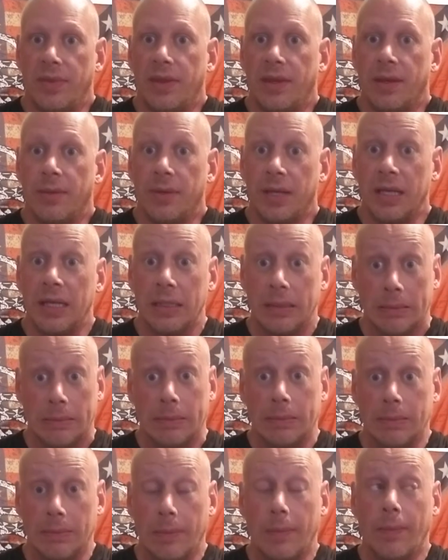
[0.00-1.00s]
I mean,
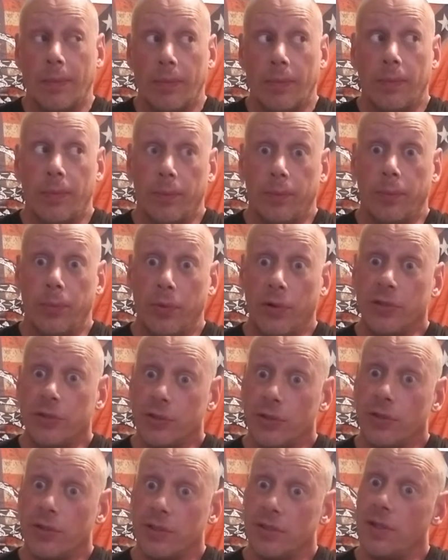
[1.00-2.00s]
pretty
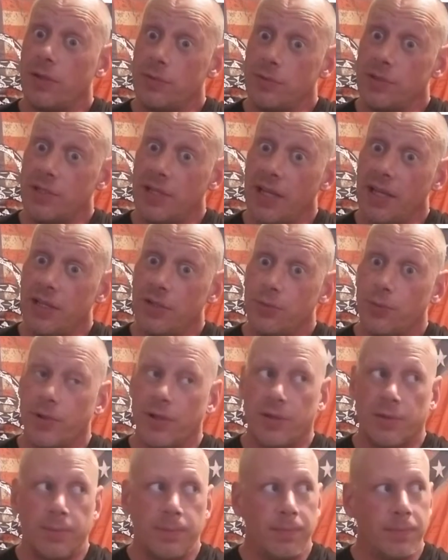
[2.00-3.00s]
sure he was on stage with
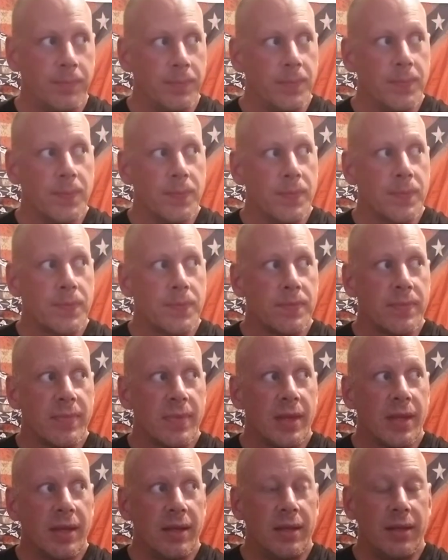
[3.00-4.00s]
them.
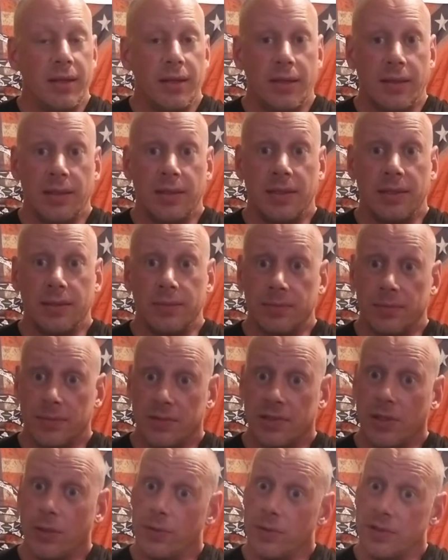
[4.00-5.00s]
And
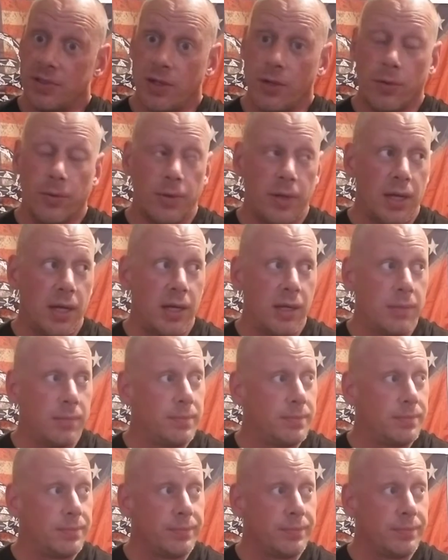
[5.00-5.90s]
so was old,